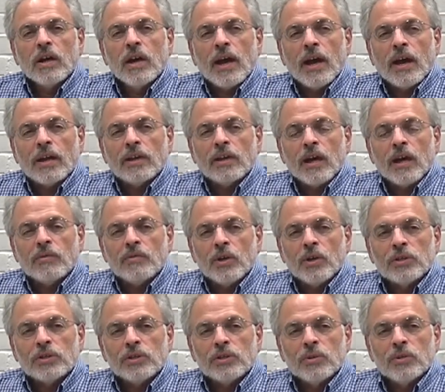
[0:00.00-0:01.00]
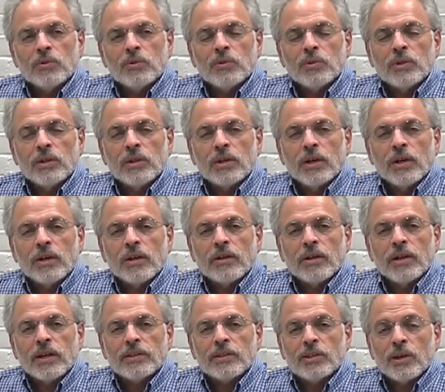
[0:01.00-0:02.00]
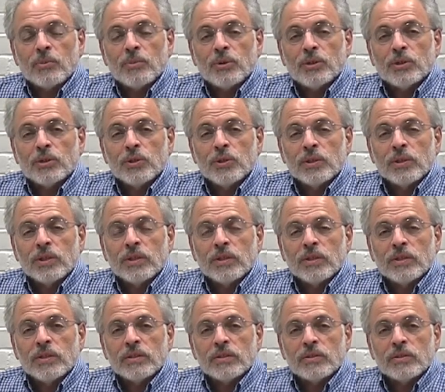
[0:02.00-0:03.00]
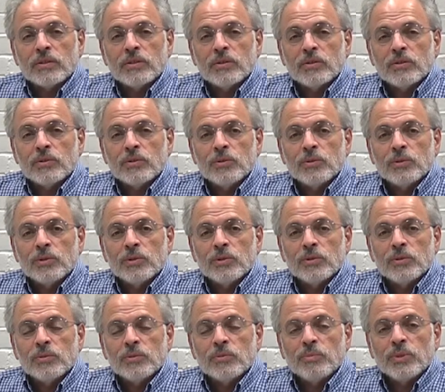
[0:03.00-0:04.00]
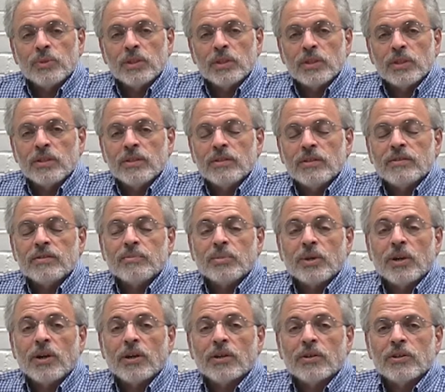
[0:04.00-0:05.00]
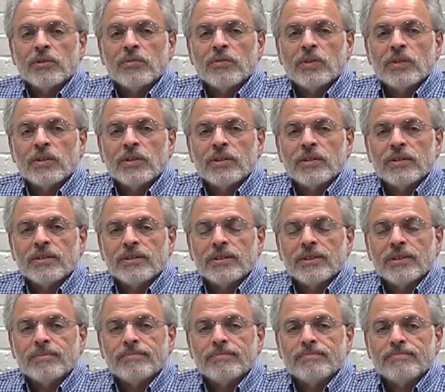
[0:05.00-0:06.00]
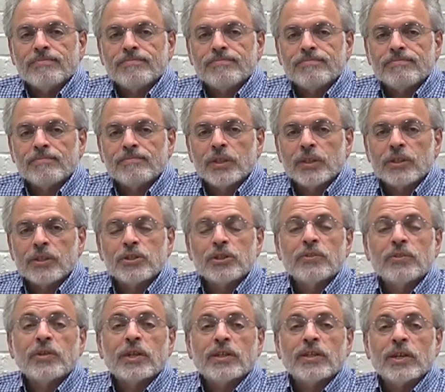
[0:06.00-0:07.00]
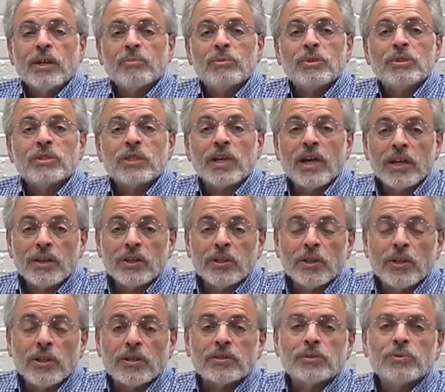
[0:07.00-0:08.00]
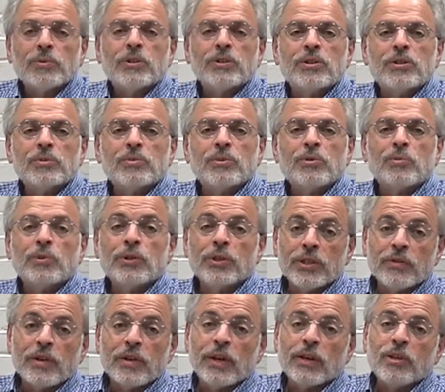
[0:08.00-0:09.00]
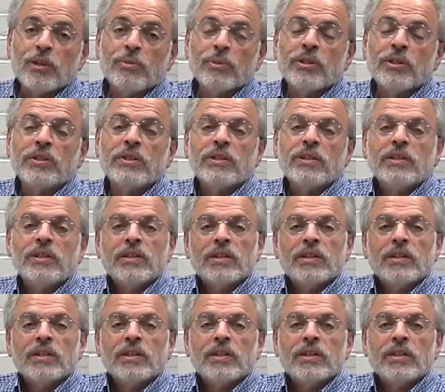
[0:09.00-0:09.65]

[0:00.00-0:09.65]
I've also had the opportunity to be part of the initiative on campus dialogues, which has been really valuable.